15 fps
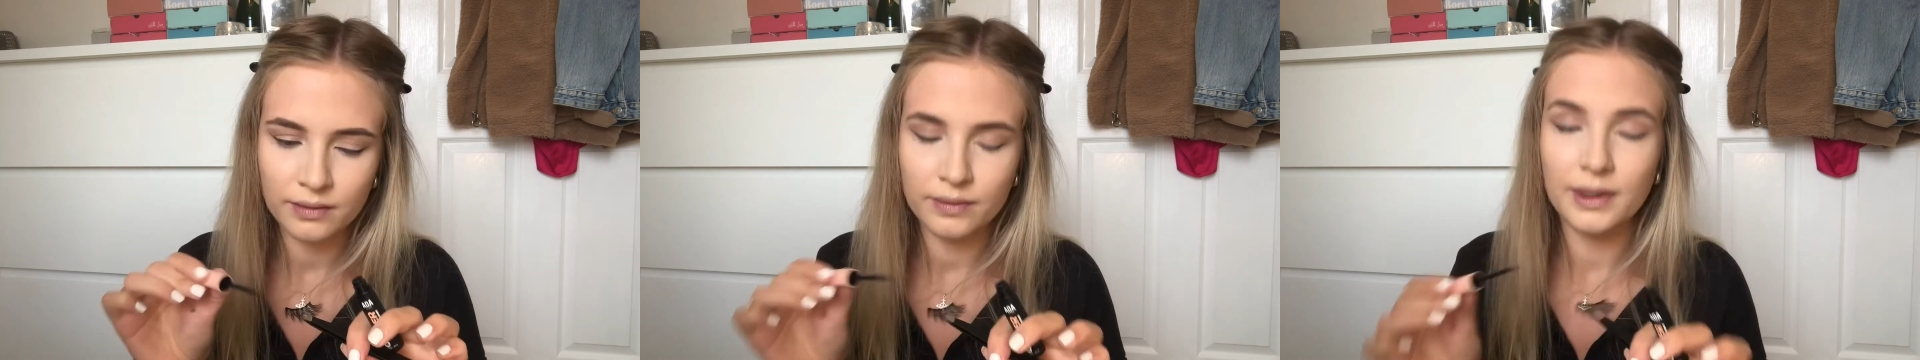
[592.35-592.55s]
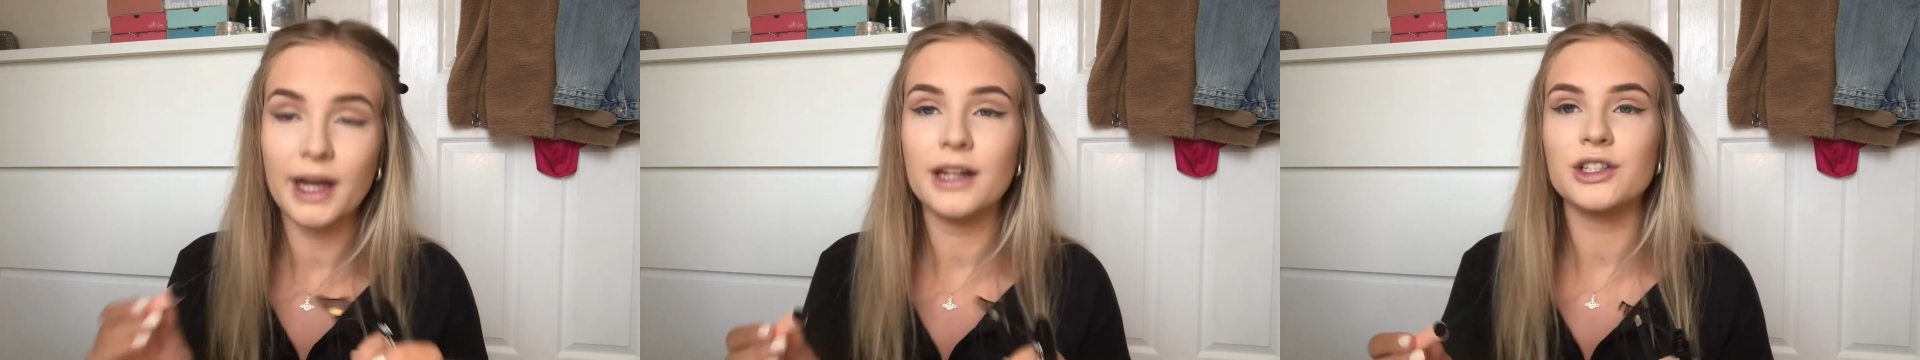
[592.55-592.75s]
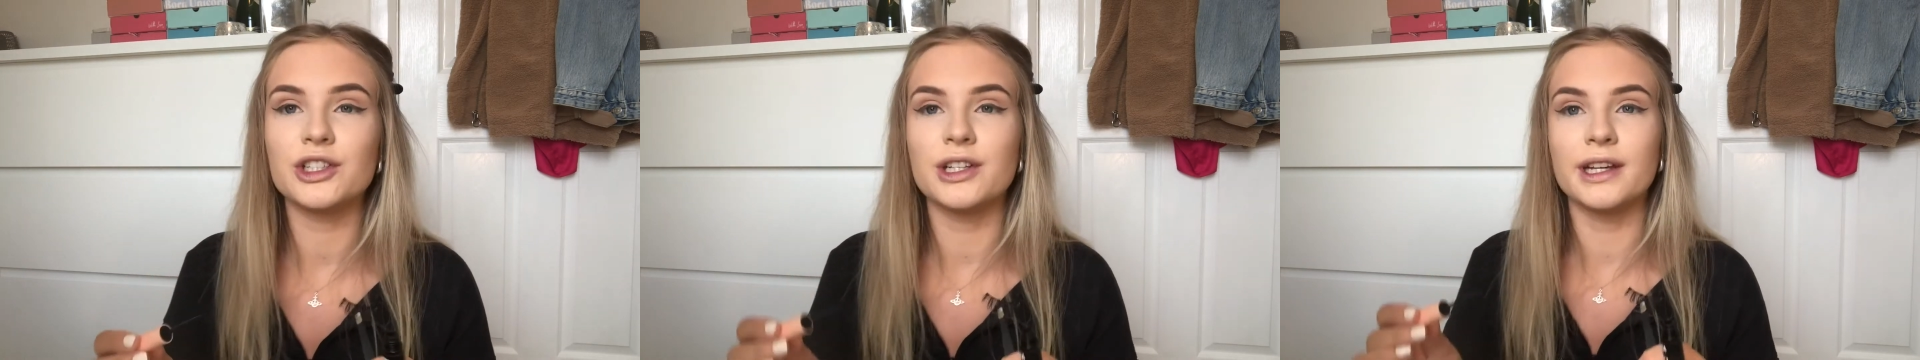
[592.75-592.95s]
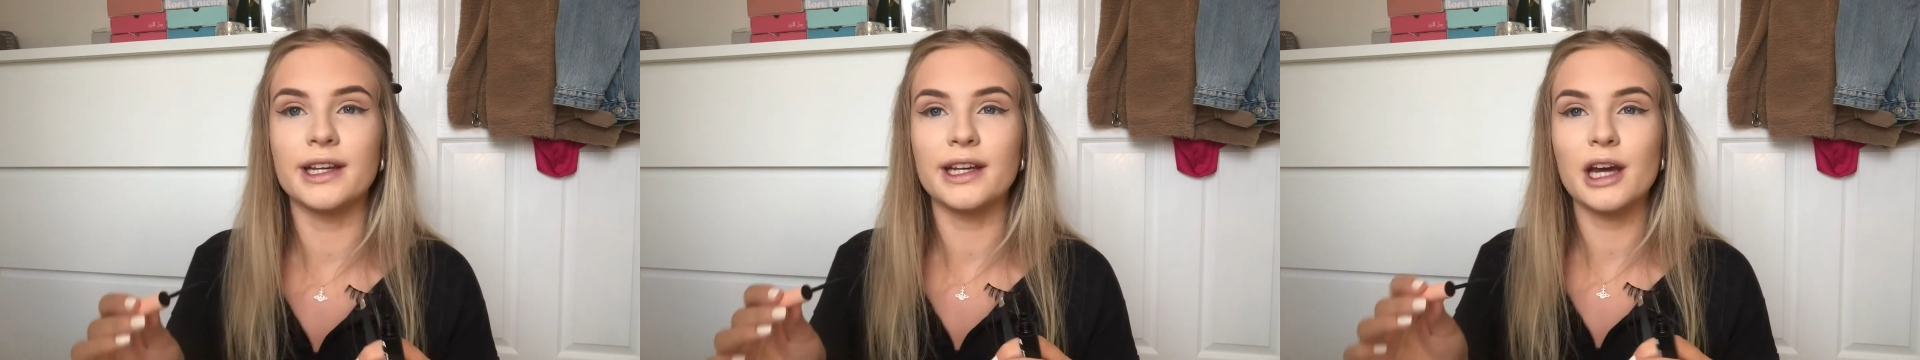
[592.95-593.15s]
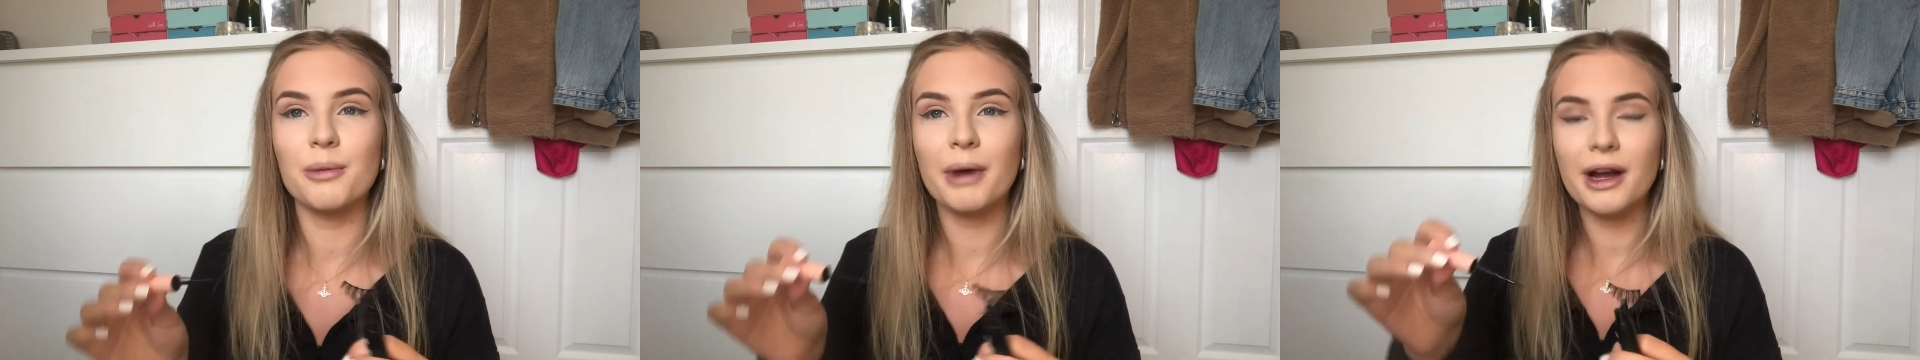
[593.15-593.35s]
Actually,
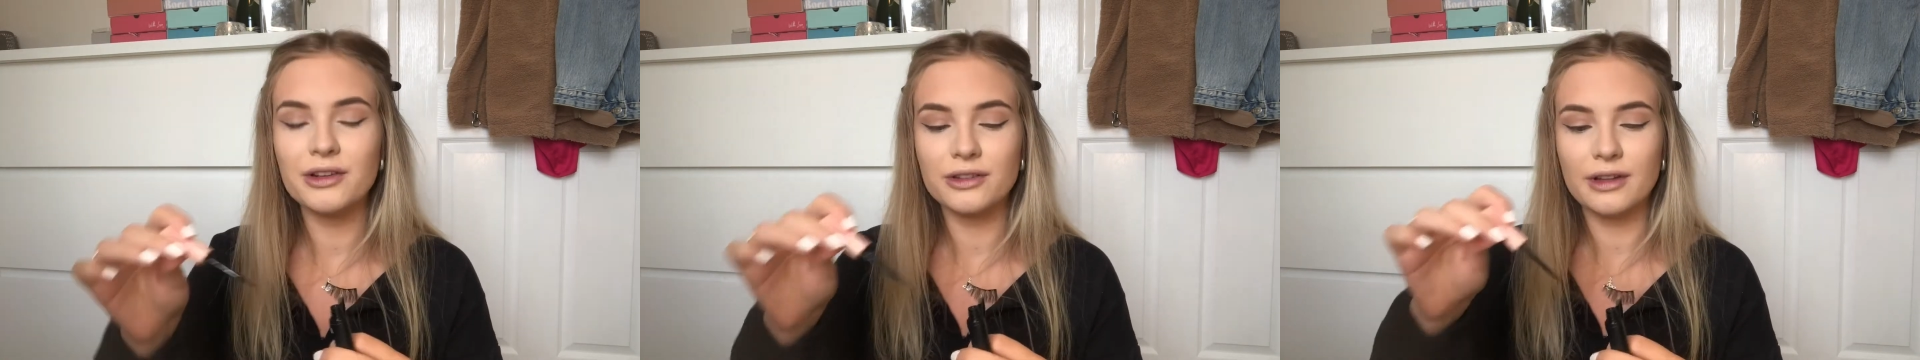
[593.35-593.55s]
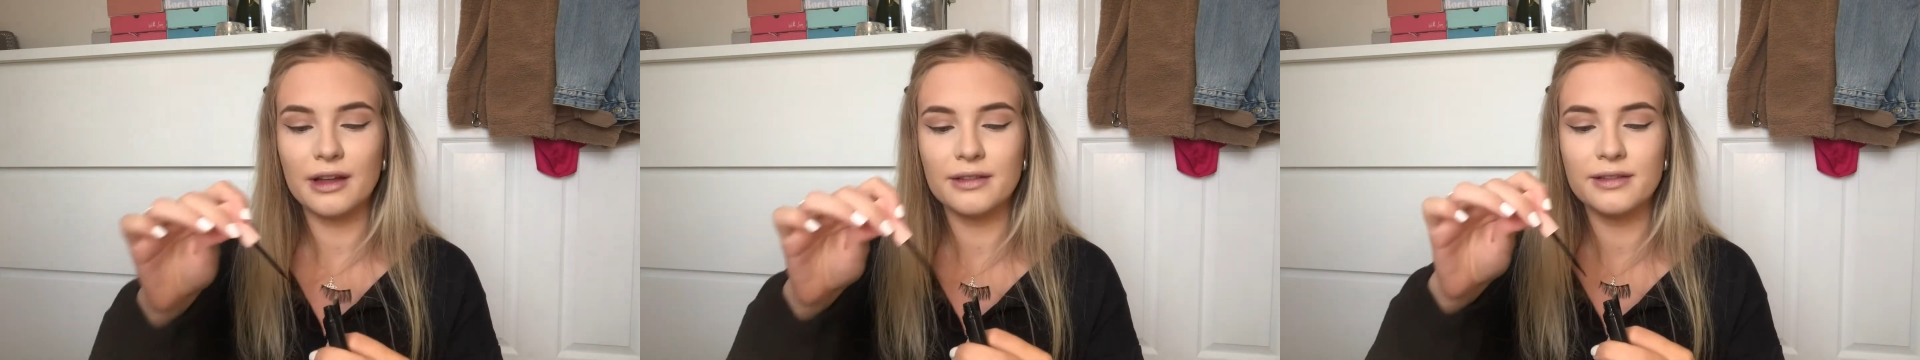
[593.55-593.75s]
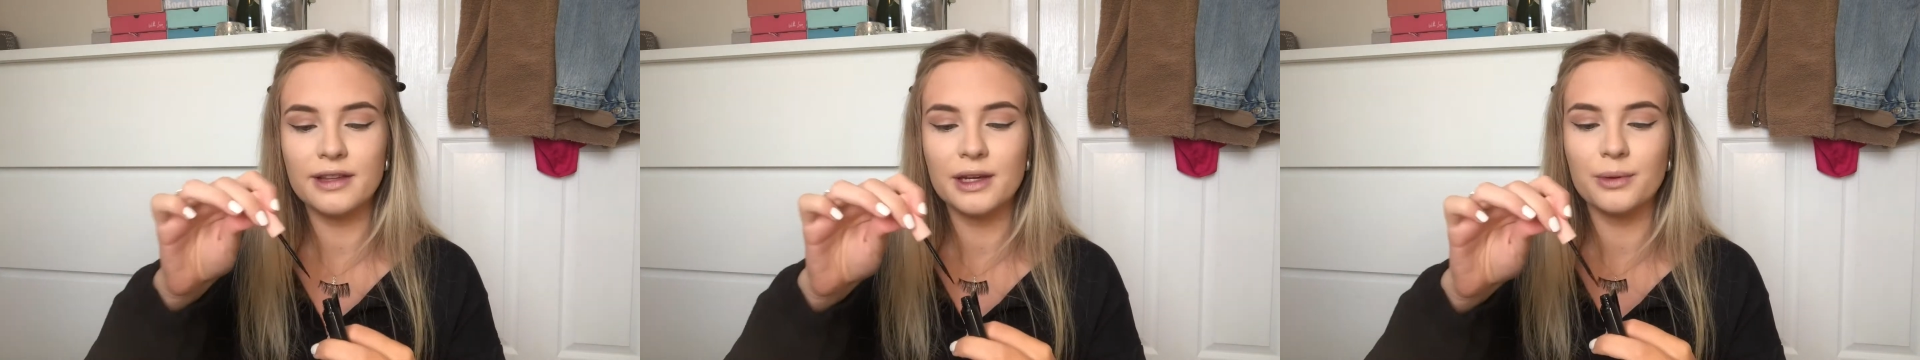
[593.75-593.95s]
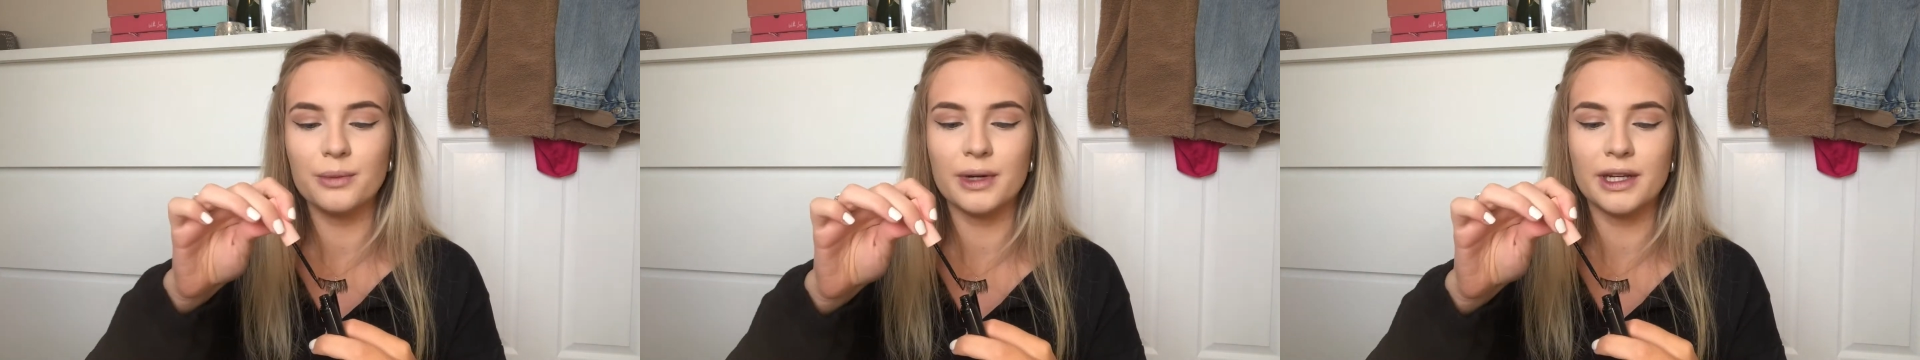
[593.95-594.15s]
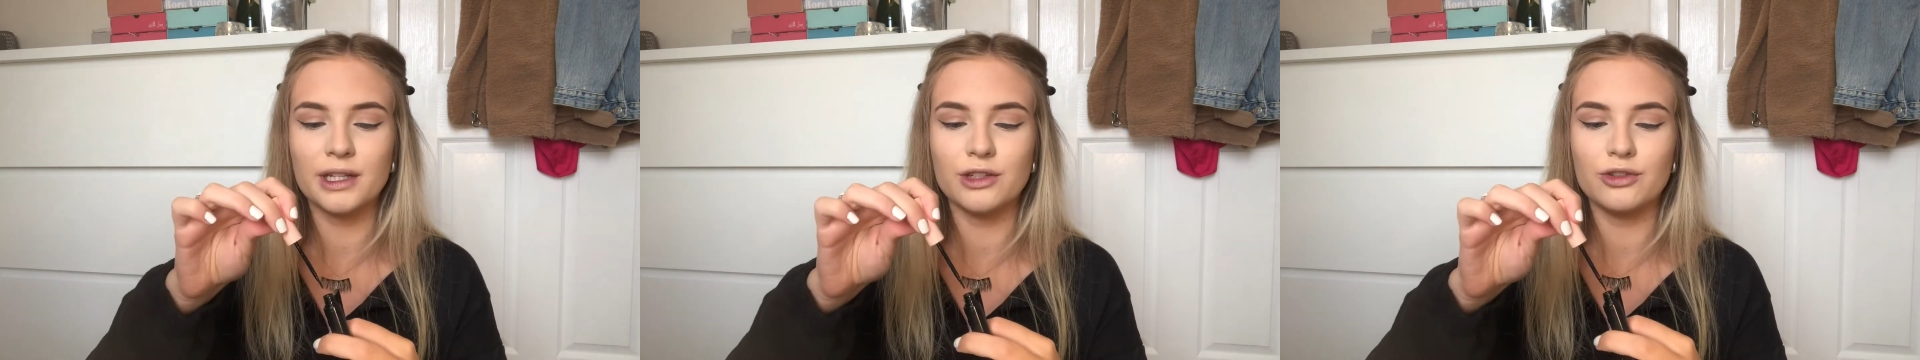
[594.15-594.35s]
I might do that thing where
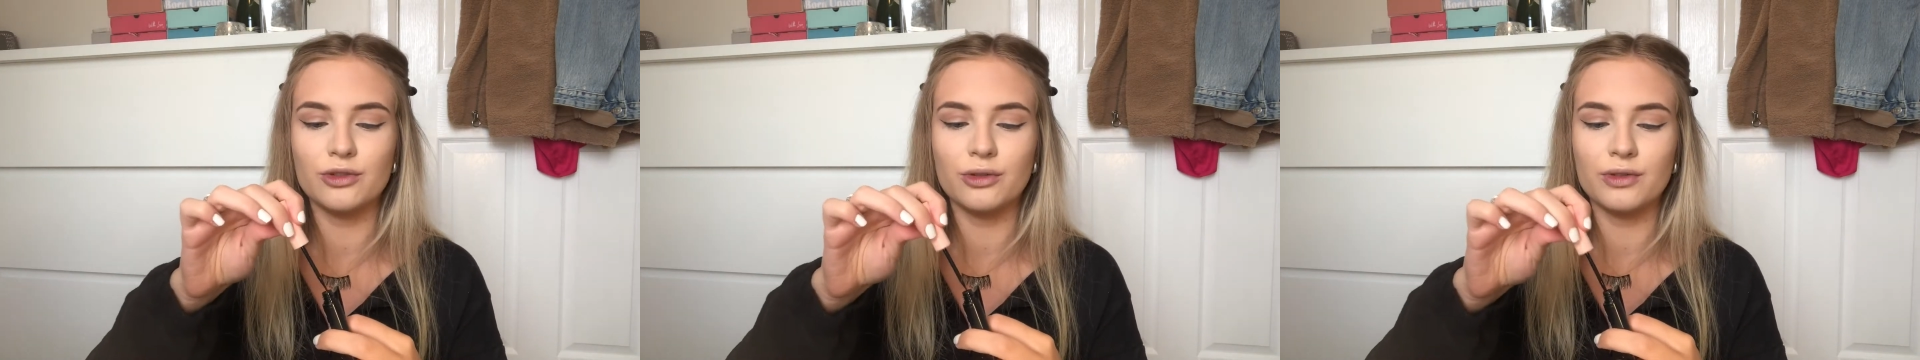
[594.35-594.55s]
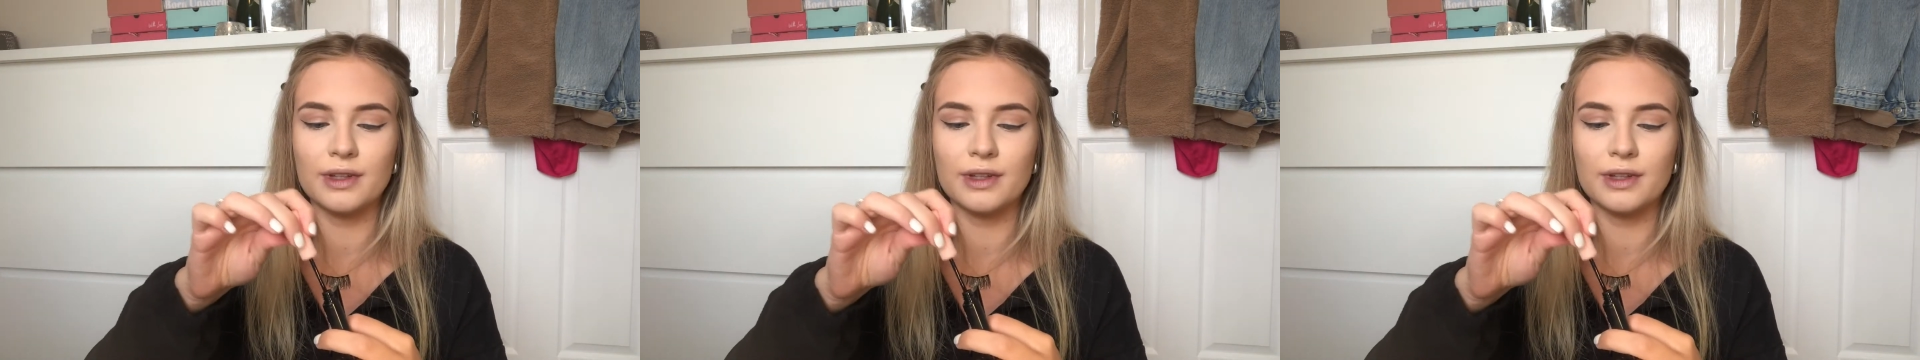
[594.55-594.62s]
you draw the